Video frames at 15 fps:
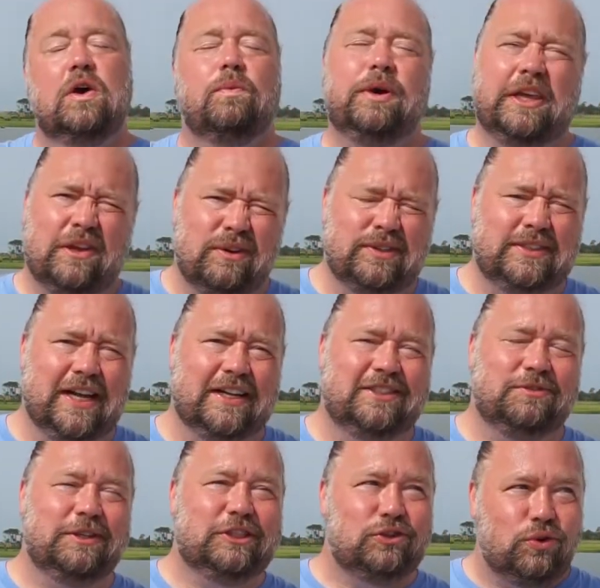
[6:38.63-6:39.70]
We use that.
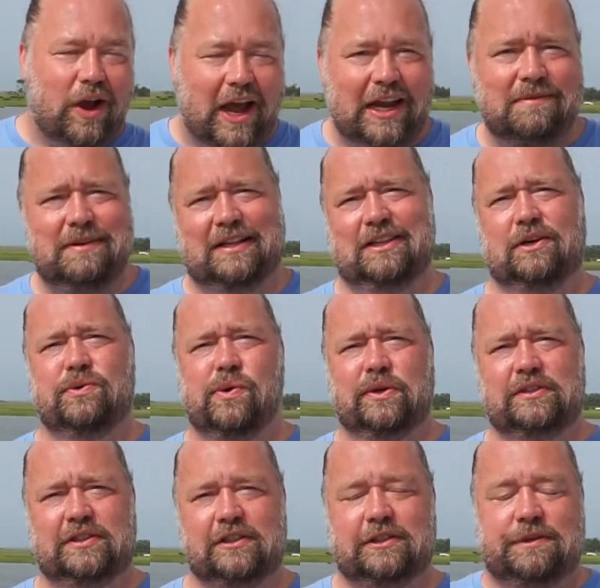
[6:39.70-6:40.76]
So we try to make the
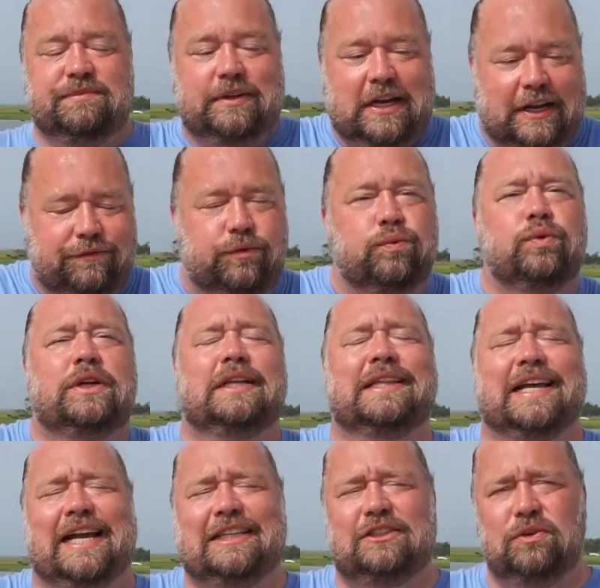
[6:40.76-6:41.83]
quota system kind of
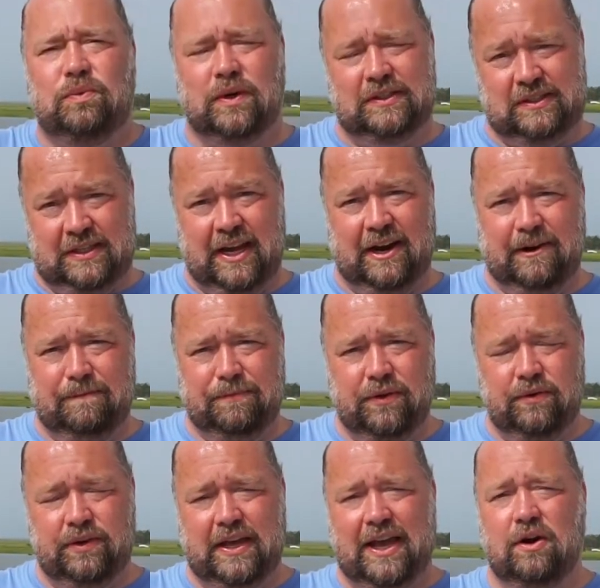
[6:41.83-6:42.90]
relate to what's there,
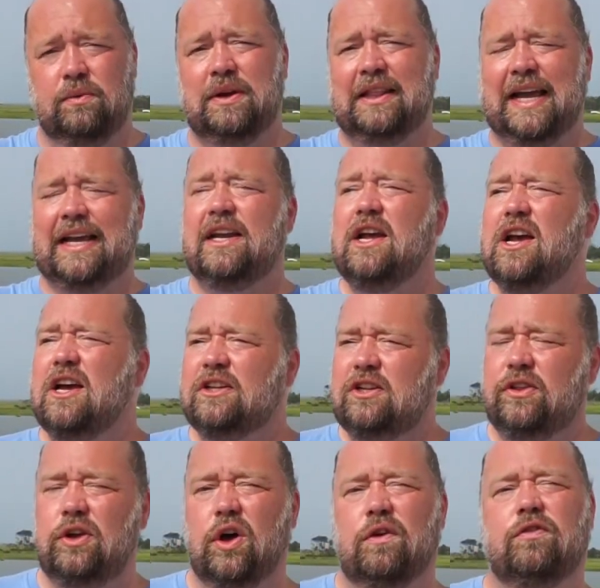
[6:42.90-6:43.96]
okay, or relate
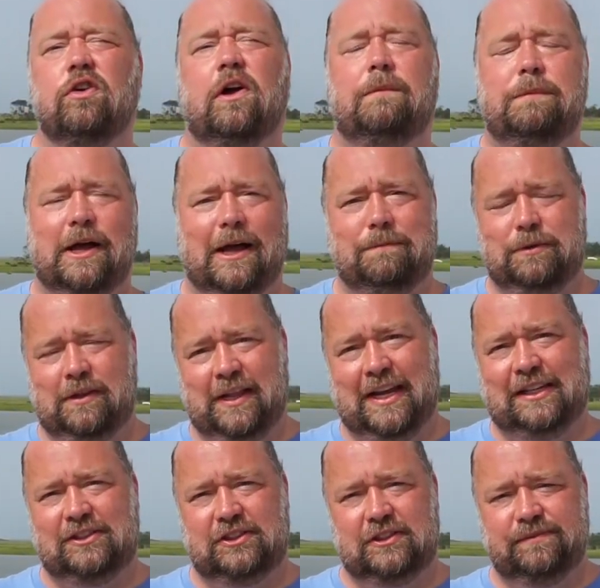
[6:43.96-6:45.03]
to the overall
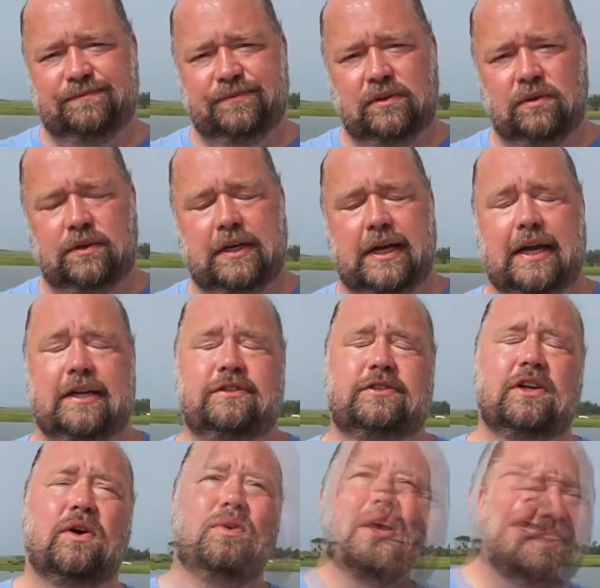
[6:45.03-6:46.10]
population, okay?
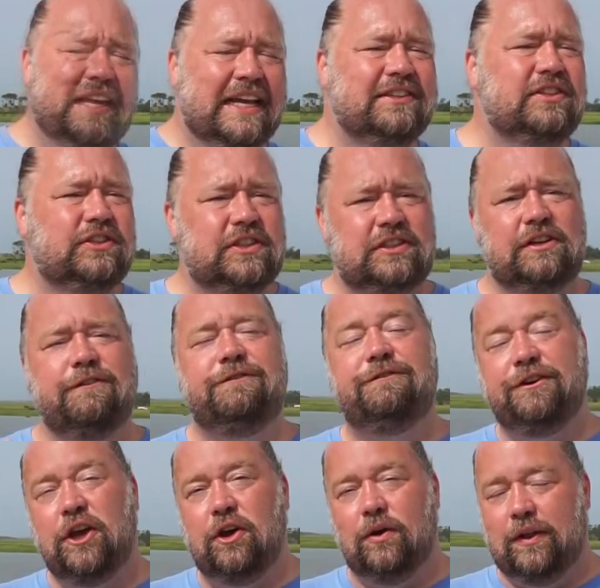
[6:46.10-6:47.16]
So these are just a
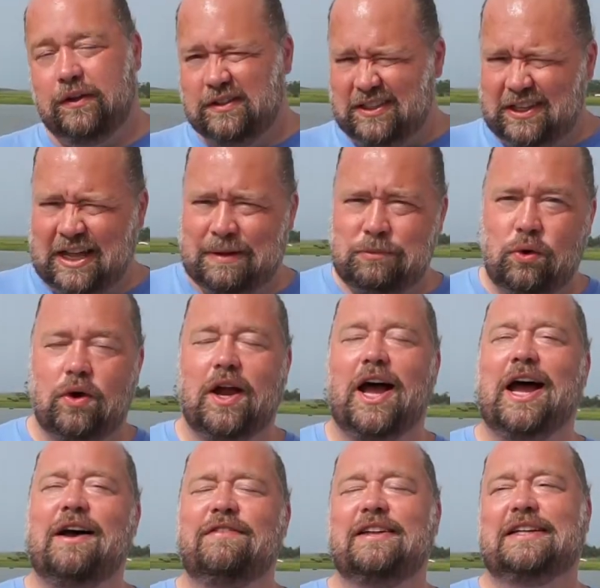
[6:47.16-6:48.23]
few, and there's a lot more
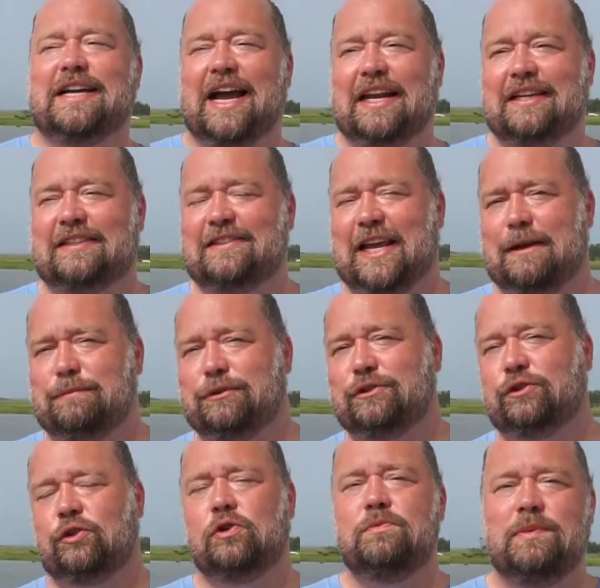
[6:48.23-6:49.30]
other kind of
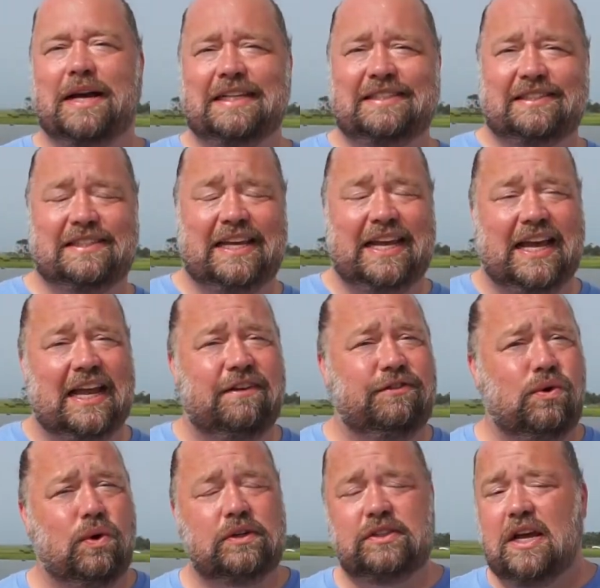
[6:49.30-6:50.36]
samples you might see. And of
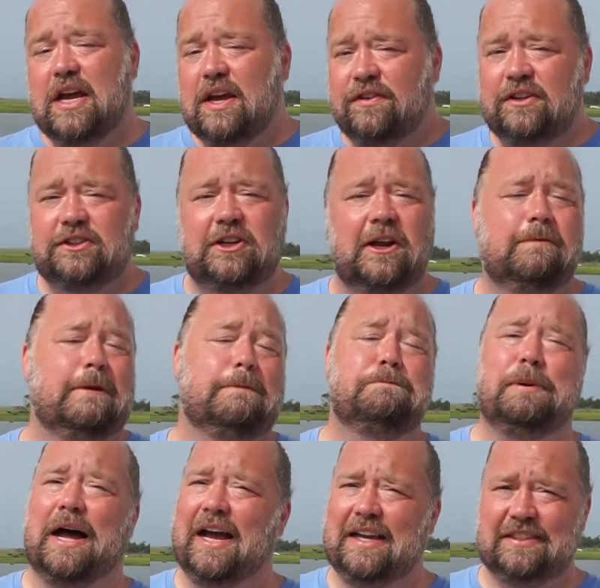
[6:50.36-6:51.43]
course, there's going to be
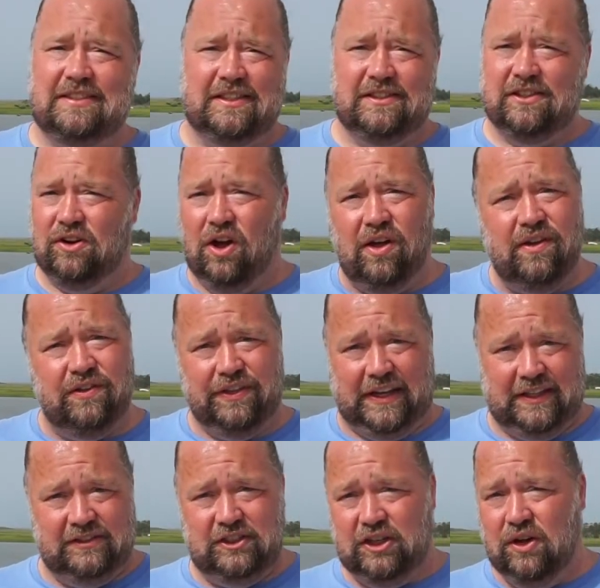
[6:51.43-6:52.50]
biases in all of
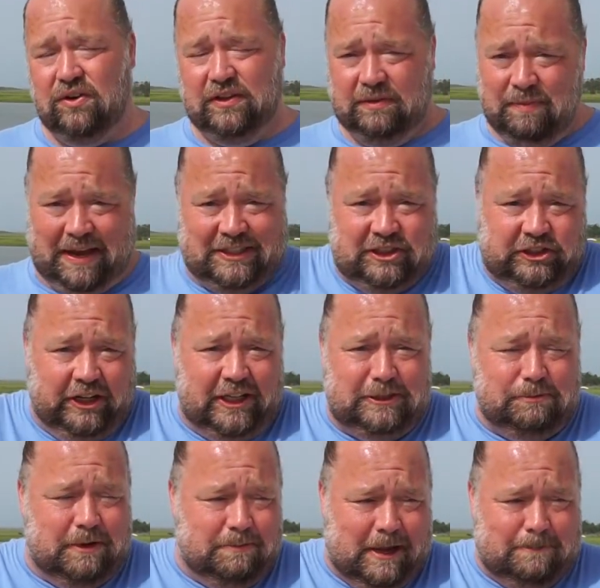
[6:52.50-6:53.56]
these. You know, my
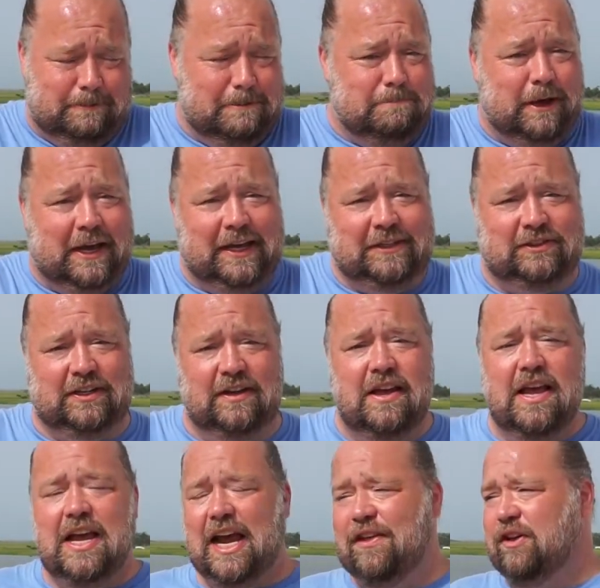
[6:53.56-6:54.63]
judgment might be biased, and,
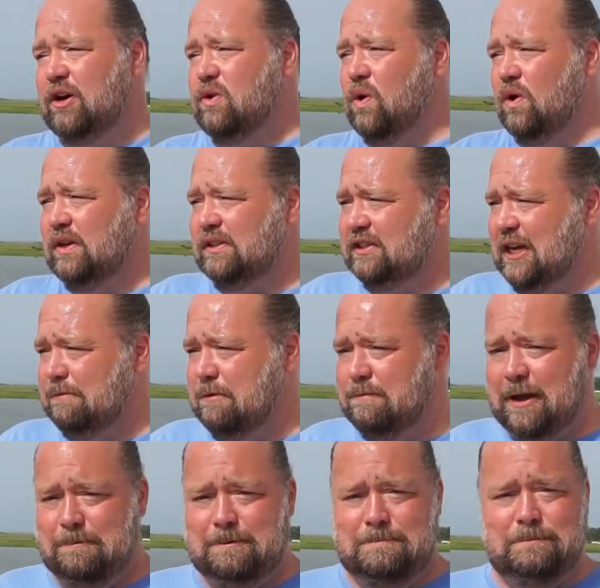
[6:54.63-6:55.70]
and the quota sample
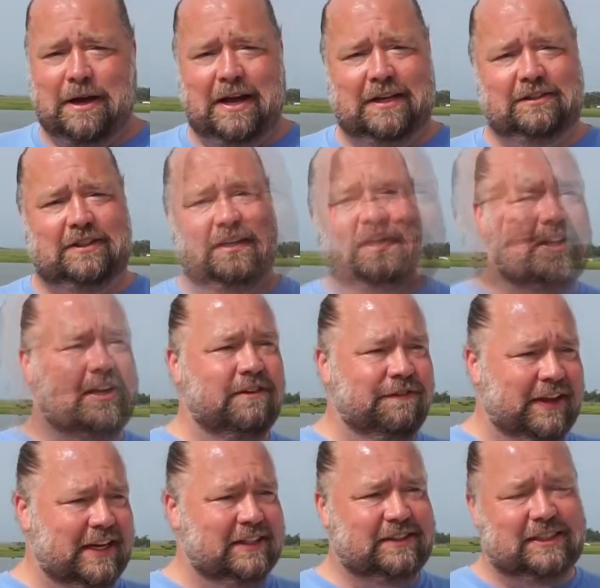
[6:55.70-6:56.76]
might be biased, and the
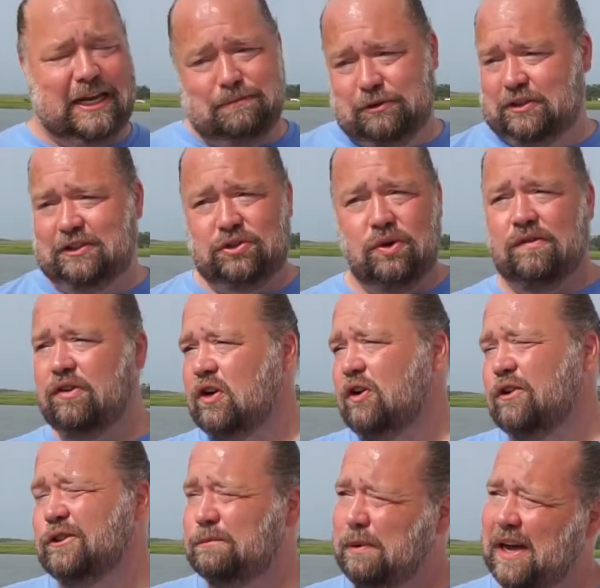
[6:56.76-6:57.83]
convenience sample is just whoever
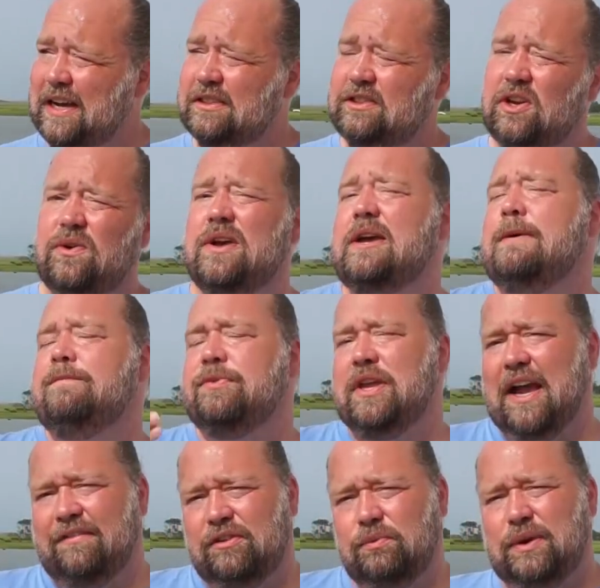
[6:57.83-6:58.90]
goes by. So
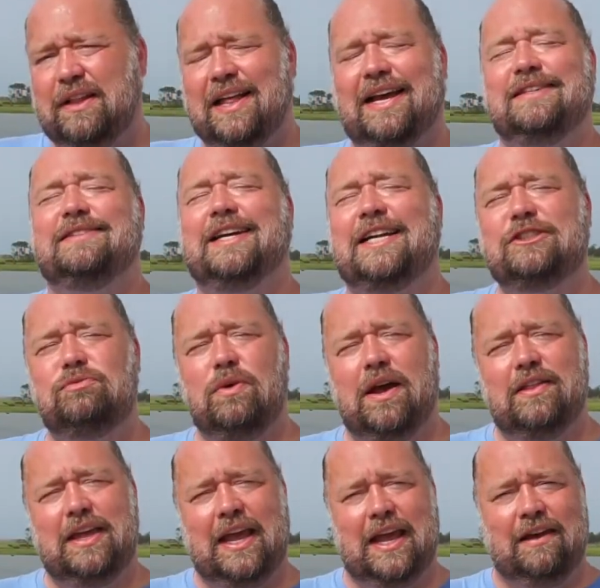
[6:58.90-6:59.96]
you have to realize that's
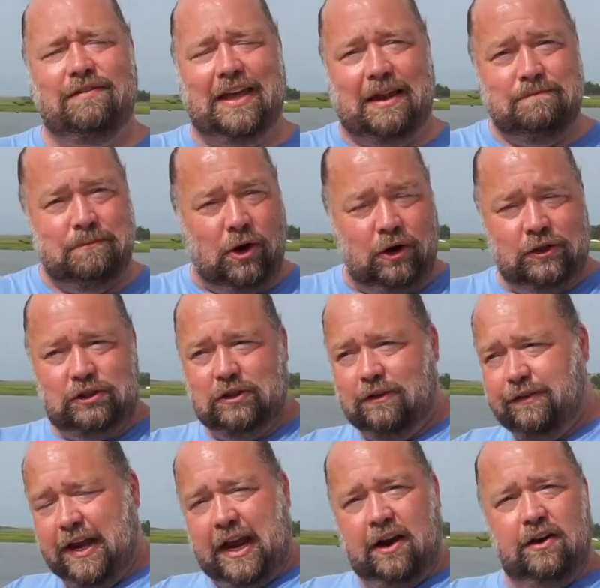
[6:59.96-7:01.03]
why they have that margin
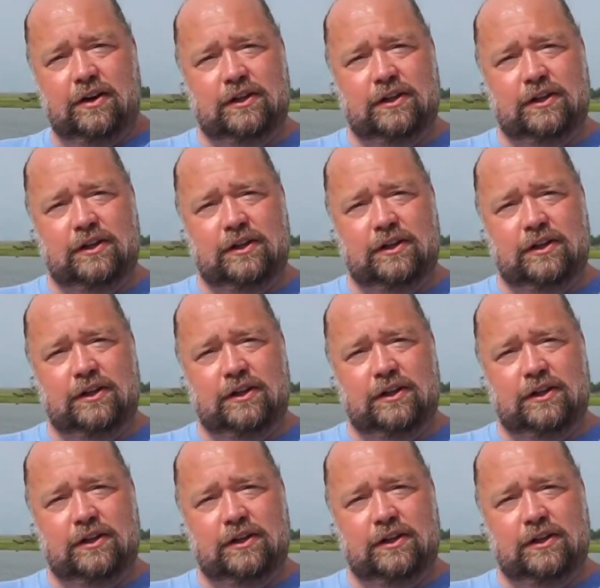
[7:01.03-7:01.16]
of error.